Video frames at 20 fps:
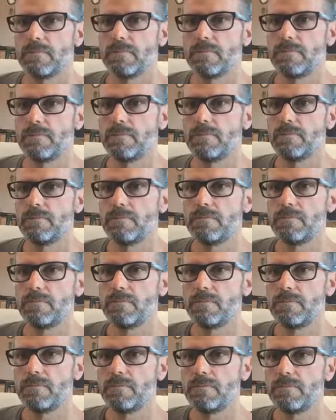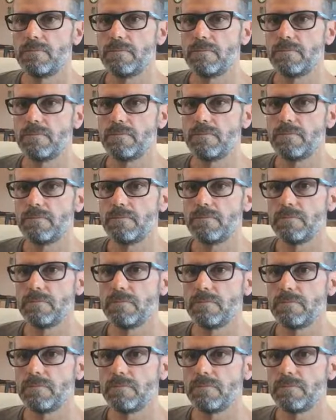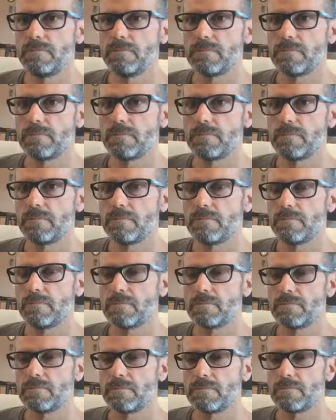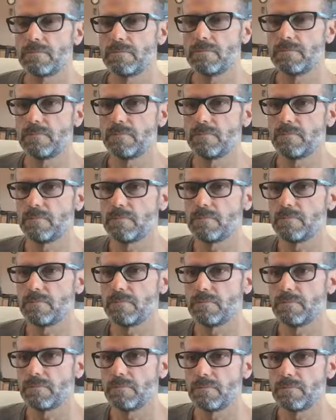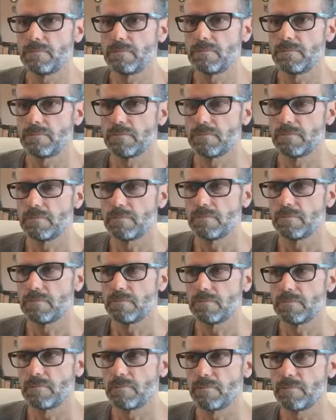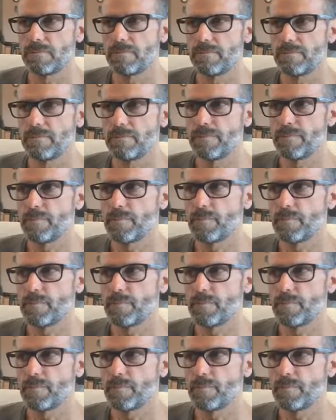[no speech]